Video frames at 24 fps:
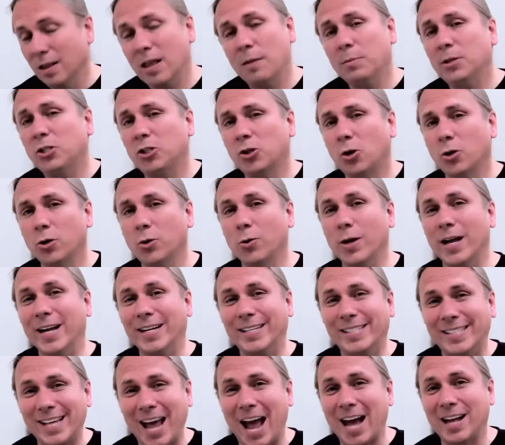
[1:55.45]
Let me show you
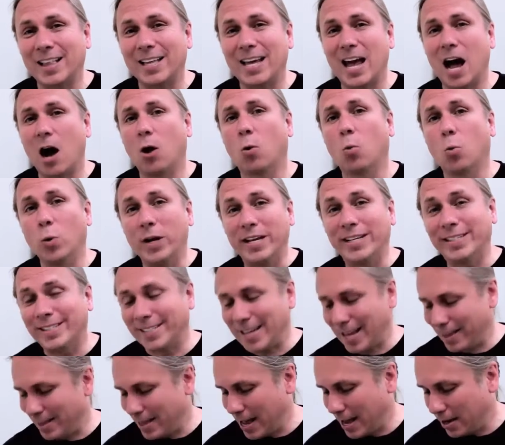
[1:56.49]
exactly how we
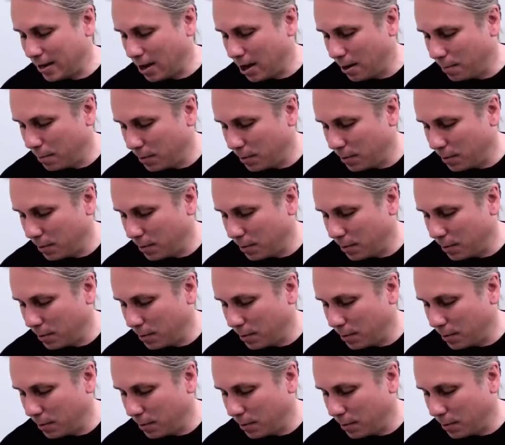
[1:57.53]
set that up.